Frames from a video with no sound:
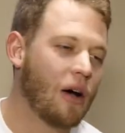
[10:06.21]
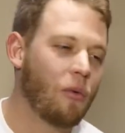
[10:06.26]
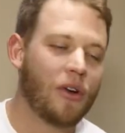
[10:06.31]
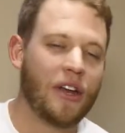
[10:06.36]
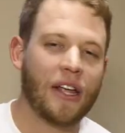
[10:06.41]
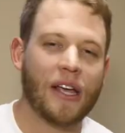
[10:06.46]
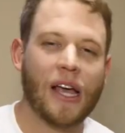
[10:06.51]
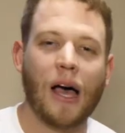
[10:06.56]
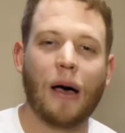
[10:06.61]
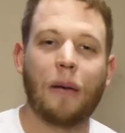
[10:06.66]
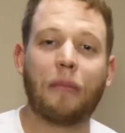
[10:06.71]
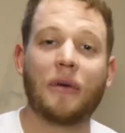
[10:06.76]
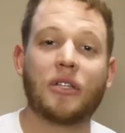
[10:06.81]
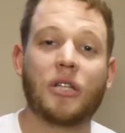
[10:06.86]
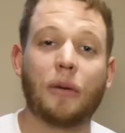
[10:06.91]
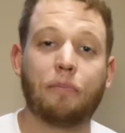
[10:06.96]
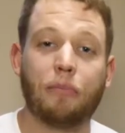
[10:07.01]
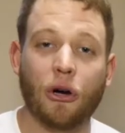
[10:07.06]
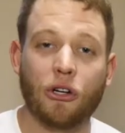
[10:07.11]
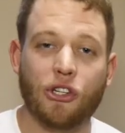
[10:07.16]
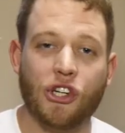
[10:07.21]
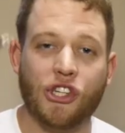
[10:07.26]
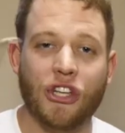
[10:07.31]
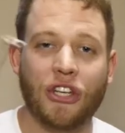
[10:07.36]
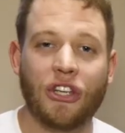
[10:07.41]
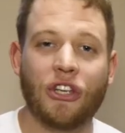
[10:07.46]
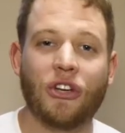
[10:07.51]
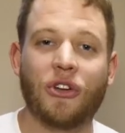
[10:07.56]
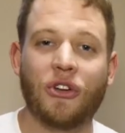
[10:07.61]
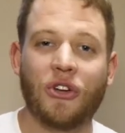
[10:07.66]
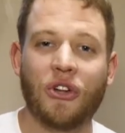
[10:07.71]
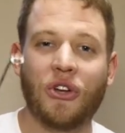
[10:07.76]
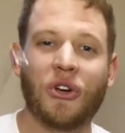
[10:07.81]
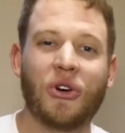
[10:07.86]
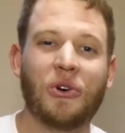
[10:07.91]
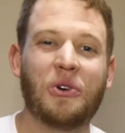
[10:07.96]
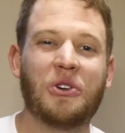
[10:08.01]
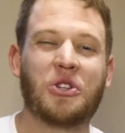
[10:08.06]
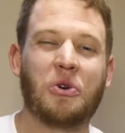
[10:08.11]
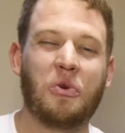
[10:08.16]
when you come to purchasing your
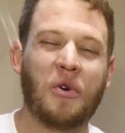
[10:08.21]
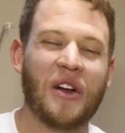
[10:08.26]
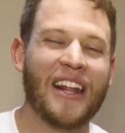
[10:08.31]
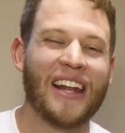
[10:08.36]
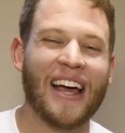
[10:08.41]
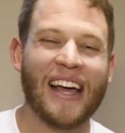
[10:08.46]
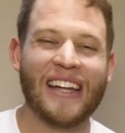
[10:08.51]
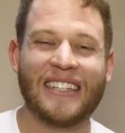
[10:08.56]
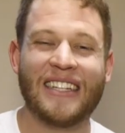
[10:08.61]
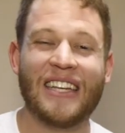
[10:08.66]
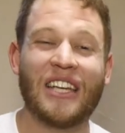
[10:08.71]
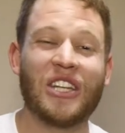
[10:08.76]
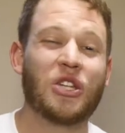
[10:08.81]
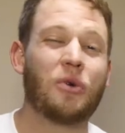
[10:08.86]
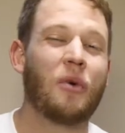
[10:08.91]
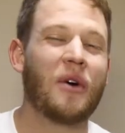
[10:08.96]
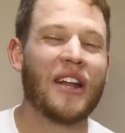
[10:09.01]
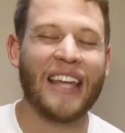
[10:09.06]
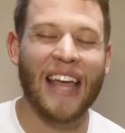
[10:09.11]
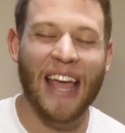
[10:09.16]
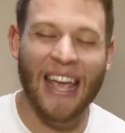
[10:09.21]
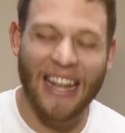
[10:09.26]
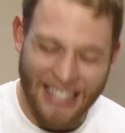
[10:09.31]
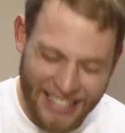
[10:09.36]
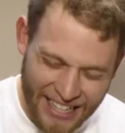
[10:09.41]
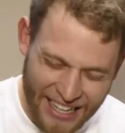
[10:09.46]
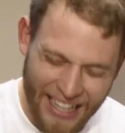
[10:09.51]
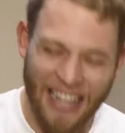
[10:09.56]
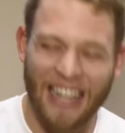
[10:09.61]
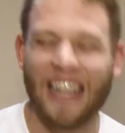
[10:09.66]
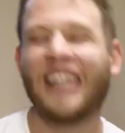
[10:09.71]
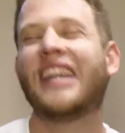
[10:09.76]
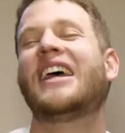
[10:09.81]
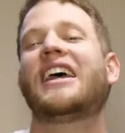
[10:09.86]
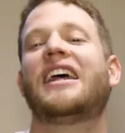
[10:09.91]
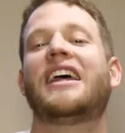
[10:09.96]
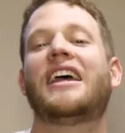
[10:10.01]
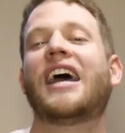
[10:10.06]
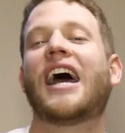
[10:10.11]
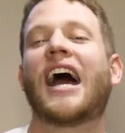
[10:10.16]
new 2019-2018
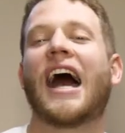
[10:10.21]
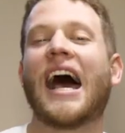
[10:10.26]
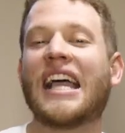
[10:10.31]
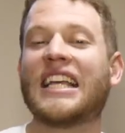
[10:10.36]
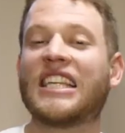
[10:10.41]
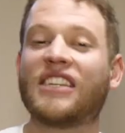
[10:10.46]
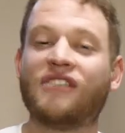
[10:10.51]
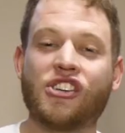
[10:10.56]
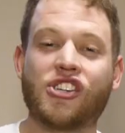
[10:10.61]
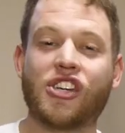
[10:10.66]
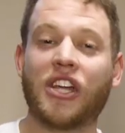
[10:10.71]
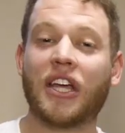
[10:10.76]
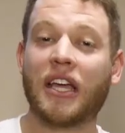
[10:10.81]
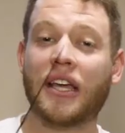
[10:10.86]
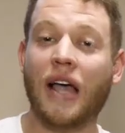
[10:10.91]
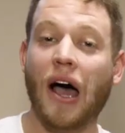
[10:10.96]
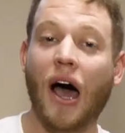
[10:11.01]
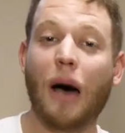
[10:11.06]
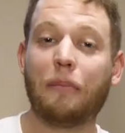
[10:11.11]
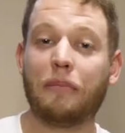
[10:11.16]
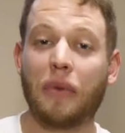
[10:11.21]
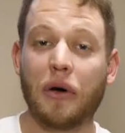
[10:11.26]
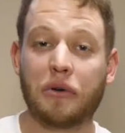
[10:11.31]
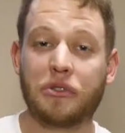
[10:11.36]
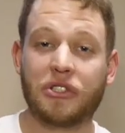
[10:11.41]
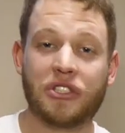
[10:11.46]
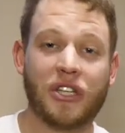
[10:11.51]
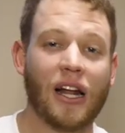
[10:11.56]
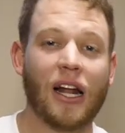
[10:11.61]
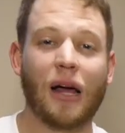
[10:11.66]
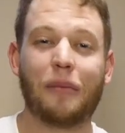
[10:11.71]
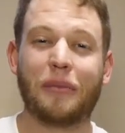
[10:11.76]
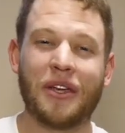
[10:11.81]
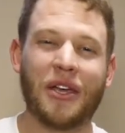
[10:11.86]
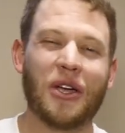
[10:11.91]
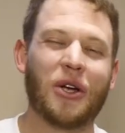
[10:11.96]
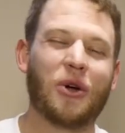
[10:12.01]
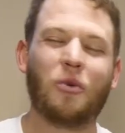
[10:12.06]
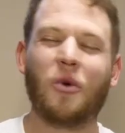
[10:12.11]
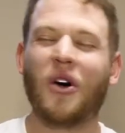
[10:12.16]
ice fishing combo setup gear.